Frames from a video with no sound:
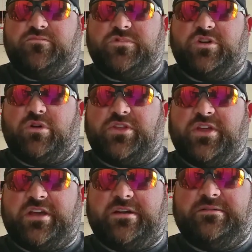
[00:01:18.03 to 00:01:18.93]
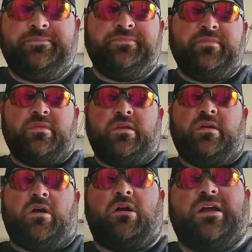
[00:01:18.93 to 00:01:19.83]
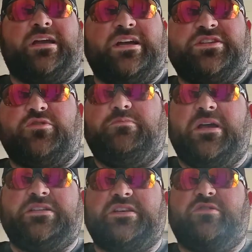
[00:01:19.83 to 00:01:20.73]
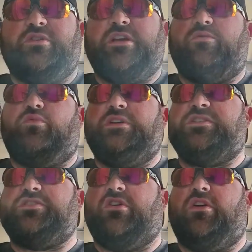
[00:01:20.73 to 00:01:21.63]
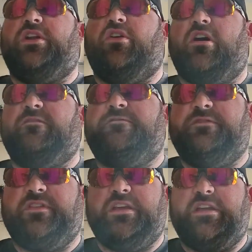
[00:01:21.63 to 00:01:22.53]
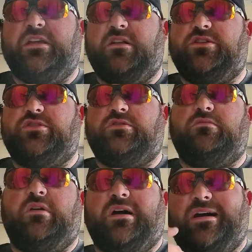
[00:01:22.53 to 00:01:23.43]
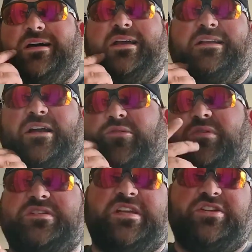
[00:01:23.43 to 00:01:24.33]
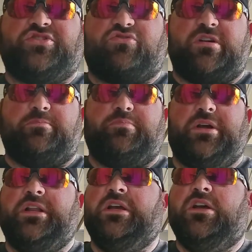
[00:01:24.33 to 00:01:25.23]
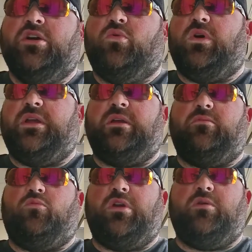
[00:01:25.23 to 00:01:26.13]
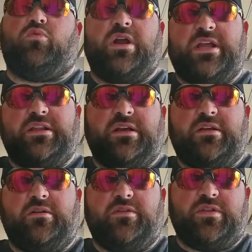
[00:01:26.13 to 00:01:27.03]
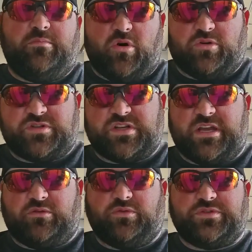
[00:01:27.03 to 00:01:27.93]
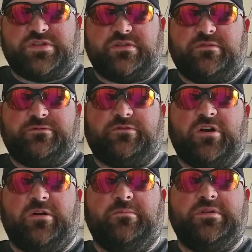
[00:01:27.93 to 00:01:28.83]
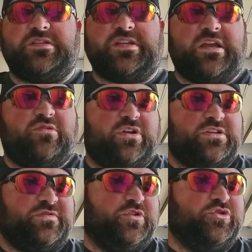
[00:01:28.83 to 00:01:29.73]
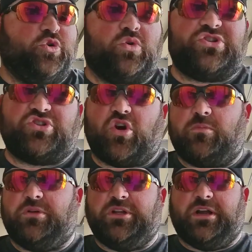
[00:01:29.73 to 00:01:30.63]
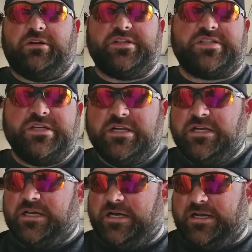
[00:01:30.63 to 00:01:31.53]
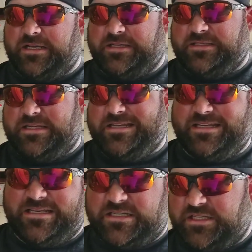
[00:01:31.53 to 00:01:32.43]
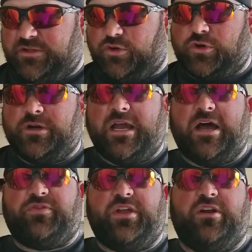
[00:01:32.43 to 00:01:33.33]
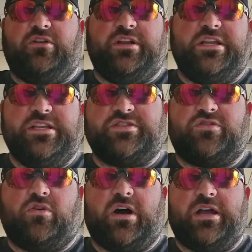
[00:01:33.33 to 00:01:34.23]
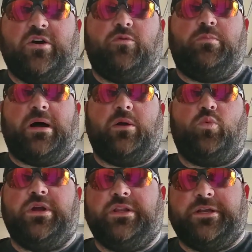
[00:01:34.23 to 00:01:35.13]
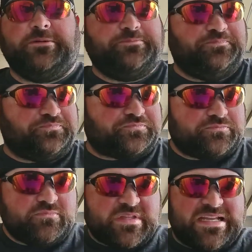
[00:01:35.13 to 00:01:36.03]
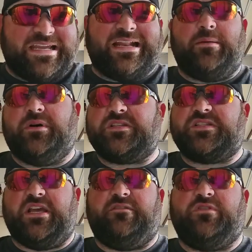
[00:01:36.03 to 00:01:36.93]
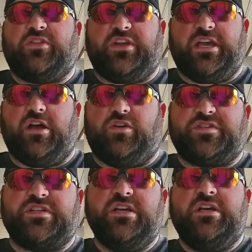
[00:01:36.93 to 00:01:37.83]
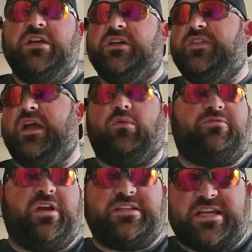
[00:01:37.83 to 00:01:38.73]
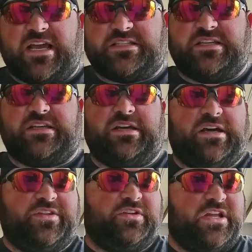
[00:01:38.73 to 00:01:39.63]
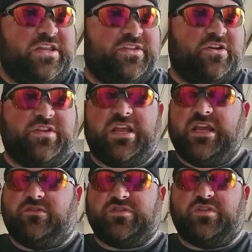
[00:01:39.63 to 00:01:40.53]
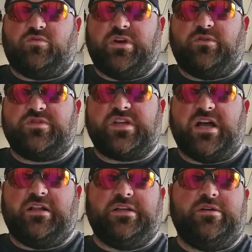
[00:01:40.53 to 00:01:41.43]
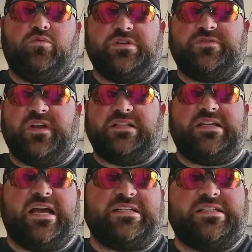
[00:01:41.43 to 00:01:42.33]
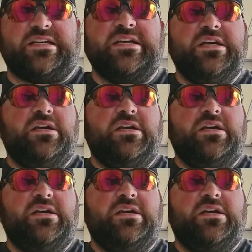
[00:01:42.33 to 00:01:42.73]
you what I think. All right, guys, so basically we started off the, I don't want to say trip, but we rented the motorcycles from St. Clairsville, North Star Polaris, an Indian dealer out there in eastern Ohio by Wheeling. And I must say, if nothing else, they were fantastic. The lady there that handles the rentals, Holly, was fantastic.